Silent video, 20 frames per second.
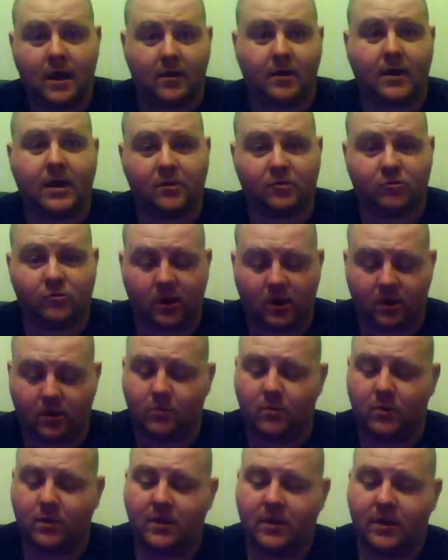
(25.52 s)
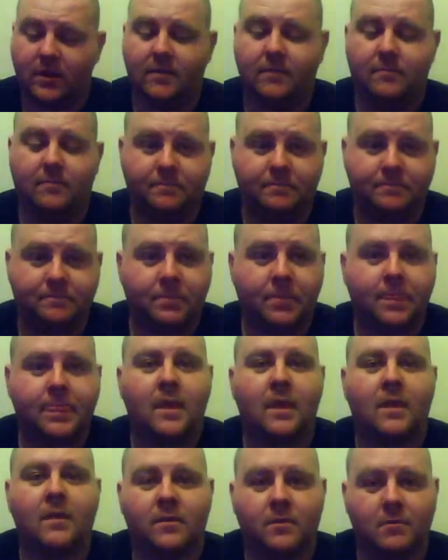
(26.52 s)
I'll get straight on with it.
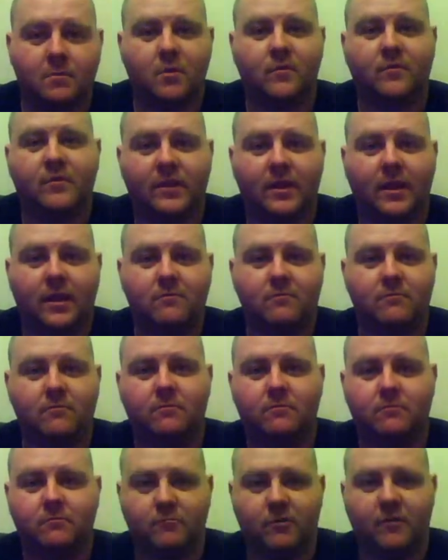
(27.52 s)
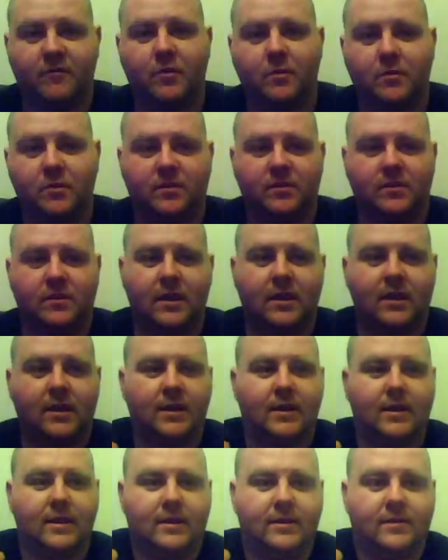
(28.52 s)
The movie that I'm reviewing
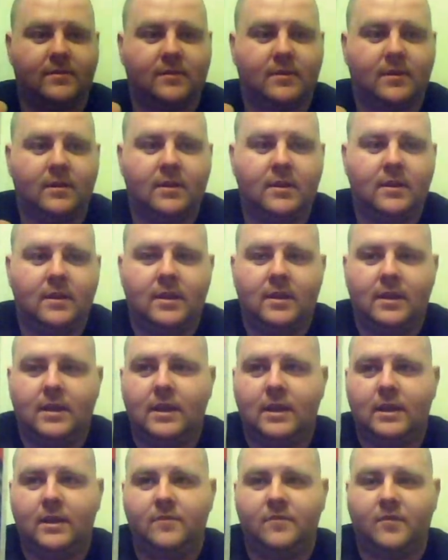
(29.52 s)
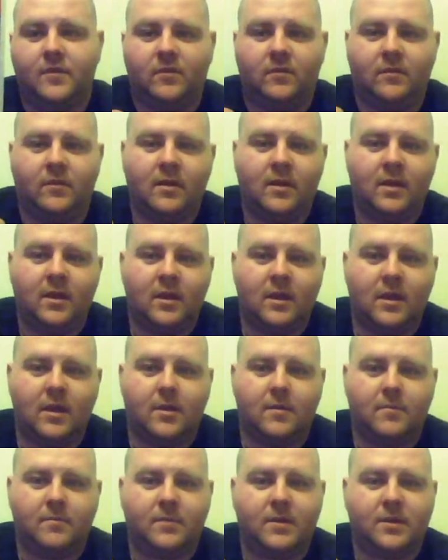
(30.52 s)
today is Evil.
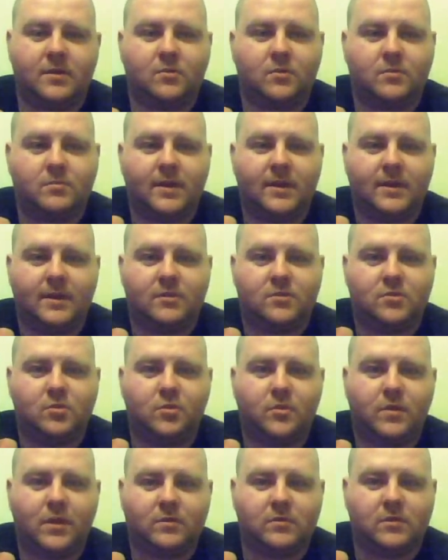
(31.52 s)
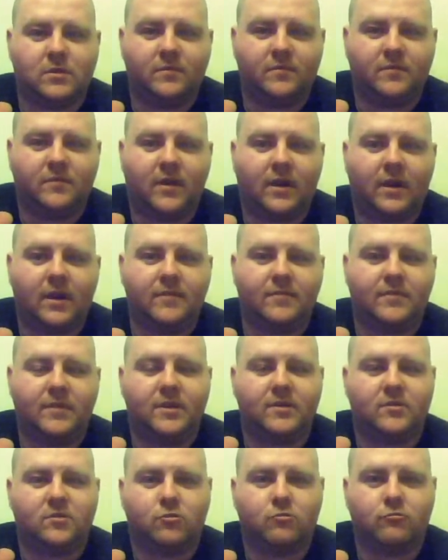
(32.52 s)
This was made in 2005.
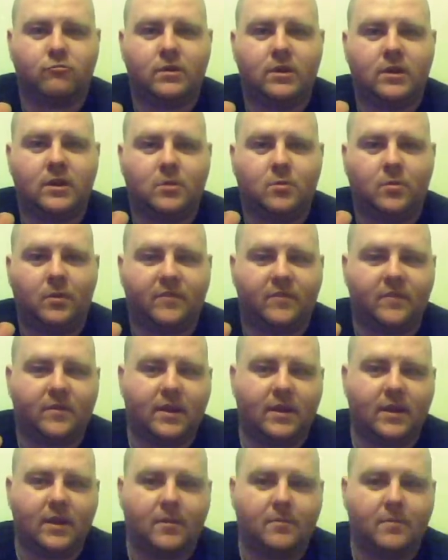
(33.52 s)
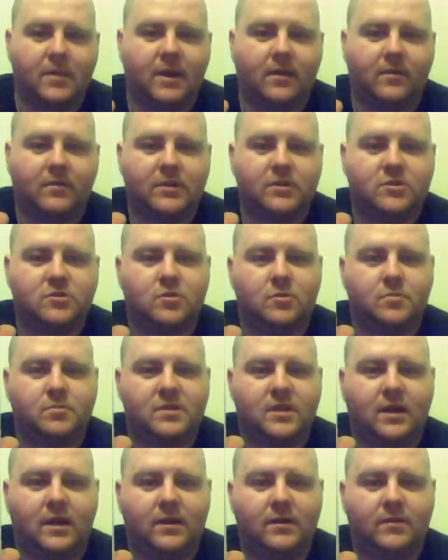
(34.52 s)
It's Greek with English
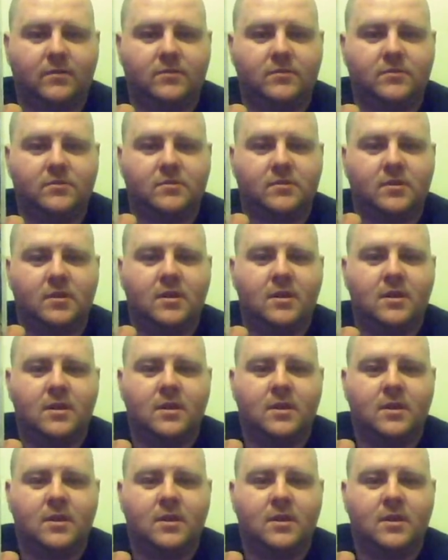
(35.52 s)
subtitles.